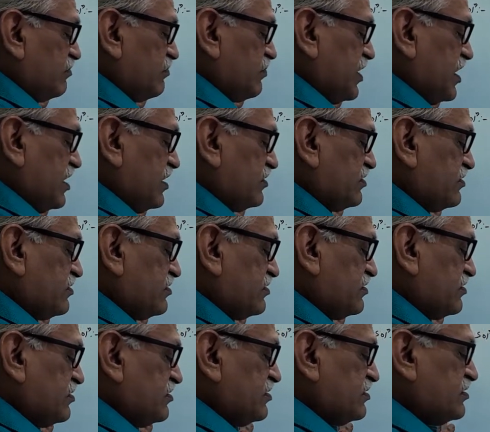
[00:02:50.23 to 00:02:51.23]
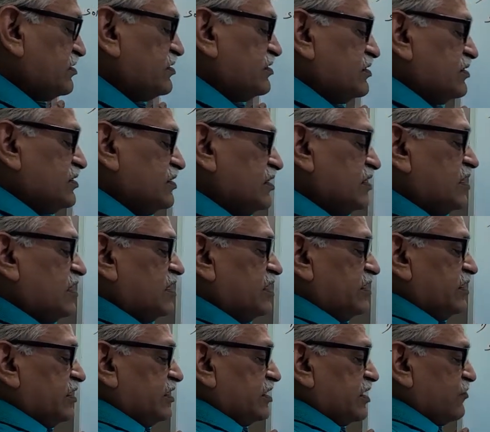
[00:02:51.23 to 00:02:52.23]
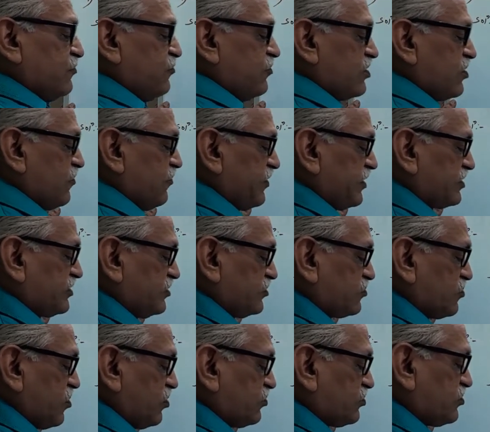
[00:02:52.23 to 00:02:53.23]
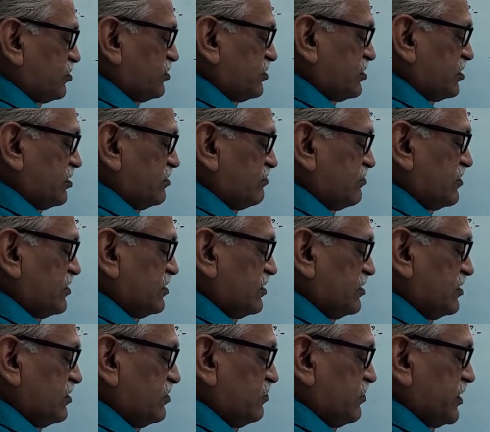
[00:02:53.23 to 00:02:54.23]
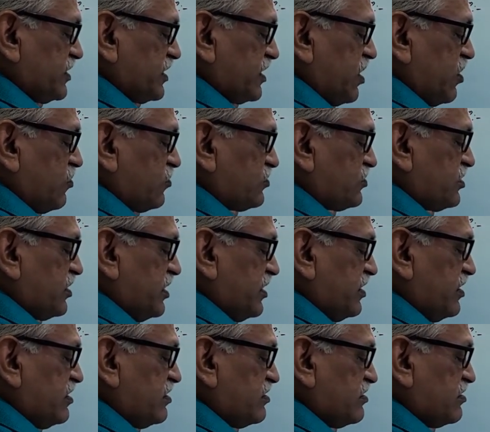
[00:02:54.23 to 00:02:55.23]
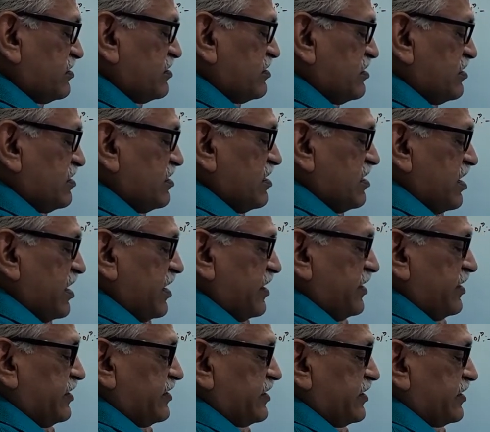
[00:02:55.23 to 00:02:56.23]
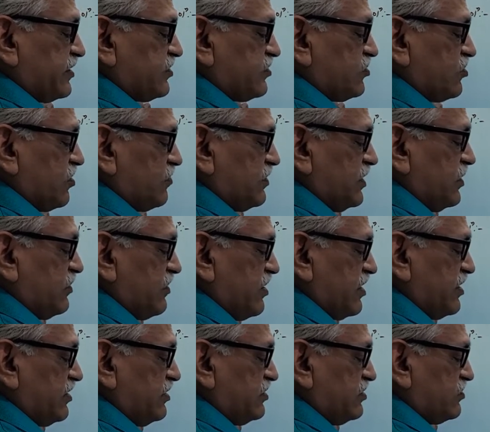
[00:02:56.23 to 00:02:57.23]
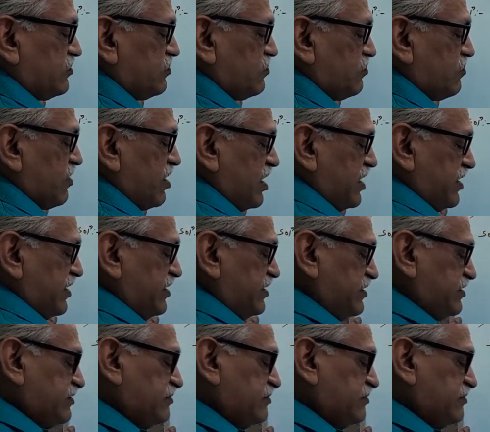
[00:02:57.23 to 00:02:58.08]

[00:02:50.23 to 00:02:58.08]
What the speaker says: plus here f1 of x is constant term, we take outside, and integration of dy is y,